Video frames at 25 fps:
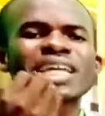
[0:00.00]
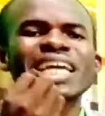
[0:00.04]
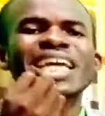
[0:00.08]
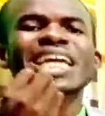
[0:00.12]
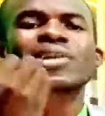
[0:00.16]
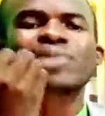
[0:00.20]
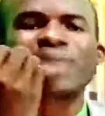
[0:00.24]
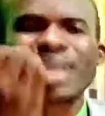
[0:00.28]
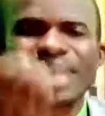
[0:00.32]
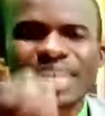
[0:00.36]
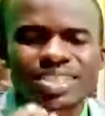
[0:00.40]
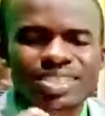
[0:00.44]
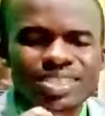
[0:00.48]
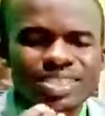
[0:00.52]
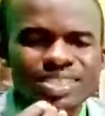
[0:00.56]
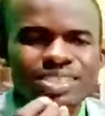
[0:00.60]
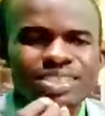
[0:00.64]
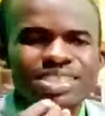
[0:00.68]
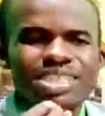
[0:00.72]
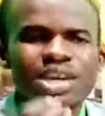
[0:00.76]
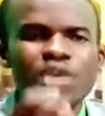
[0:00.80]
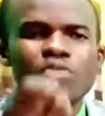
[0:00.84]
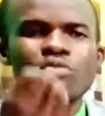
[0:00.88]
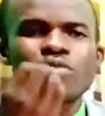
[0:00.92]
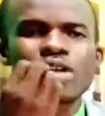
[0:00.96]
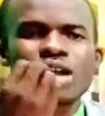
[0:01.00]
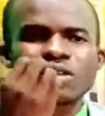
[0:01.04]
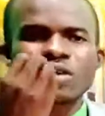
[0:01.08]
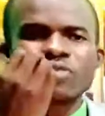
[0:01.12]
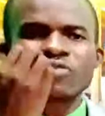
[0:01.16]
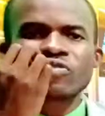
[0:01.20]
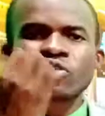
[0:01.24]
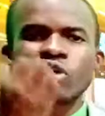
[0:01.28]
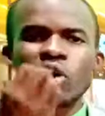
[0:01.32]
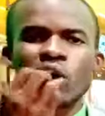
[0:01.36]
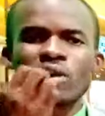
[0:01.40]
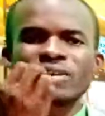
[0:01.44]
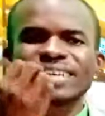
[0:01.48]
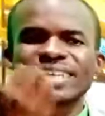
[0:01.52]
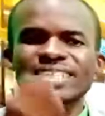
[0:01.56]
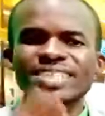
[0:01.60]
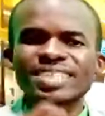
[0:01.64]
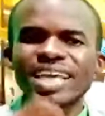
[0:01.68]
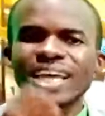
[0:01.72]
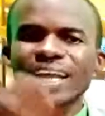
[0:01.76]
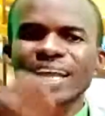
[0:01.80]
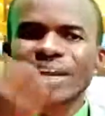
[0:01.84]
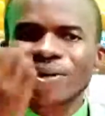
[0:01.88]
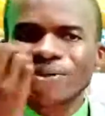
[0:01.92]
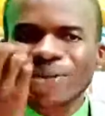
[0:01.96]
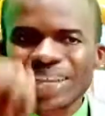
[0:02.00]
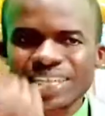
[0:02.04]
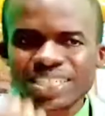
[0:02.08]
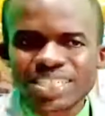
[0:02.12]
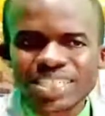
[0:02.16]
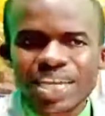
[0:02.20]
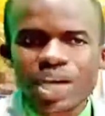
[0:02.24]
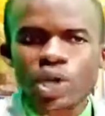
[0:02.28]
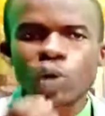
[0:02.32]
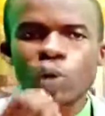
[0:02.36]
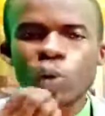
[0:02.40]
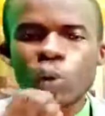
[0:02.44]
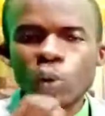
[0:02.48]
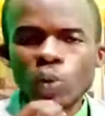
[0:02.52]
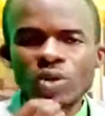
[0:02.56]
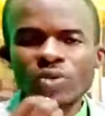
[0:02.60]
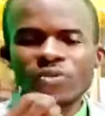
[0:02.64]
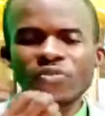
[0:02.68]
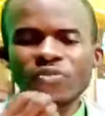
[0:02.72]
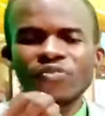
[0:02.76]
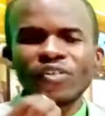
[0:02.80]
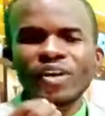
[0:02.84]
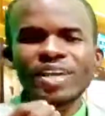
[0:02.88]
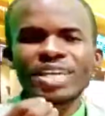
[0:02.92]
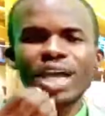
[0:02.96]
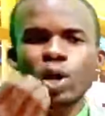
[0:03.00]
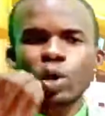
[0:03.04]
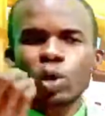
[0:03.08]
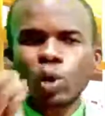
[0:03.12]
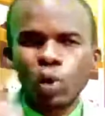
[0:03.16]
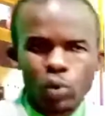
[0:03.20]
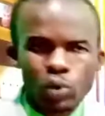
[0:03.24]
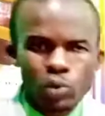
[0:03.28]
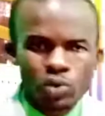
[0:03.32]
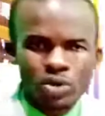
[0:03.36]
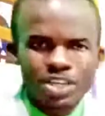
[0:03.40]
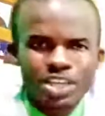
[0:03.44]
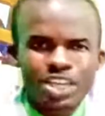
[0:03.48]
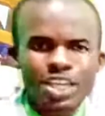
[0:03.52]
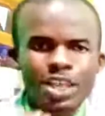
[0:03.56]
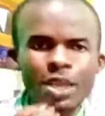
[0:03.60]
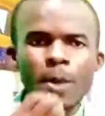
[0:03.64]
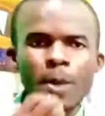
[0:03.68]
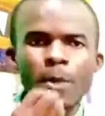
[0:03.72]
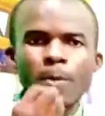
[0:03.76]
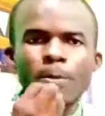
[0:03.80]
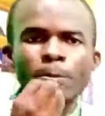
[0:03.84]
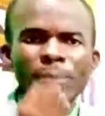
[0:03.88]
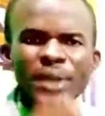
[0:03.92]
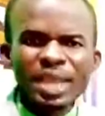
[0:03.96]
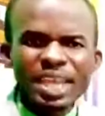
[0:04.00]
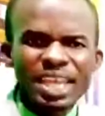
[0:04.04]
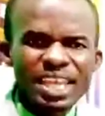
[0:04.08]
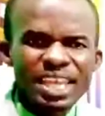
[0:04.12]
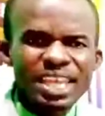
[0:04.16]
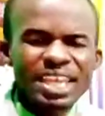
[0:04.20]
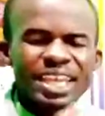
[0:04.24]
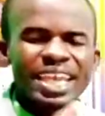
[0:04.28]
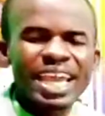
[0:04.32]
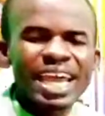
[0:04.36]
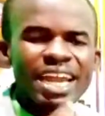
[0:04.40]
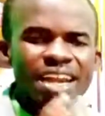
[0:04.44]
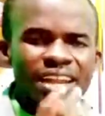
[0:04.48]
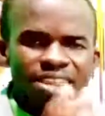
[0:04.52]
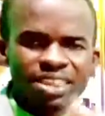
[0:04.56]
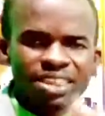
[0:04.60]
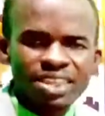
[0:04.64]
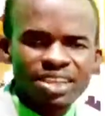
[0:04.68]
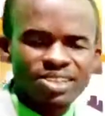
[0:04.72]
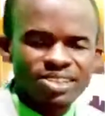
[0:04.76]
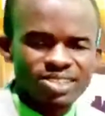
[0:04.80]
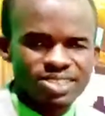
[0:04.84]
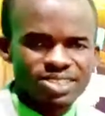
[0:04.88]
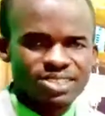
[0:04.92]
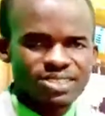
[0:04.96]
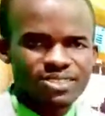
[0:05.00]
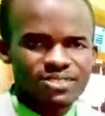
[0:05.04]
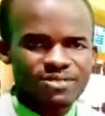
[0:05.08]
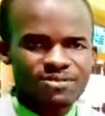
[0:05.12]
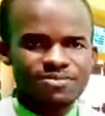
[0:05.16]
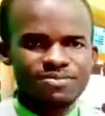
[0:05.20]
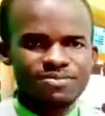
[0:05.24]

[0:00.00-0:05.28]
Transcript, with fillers: creates. The Word of God is a creator. Kun fayakun. Be, and it is.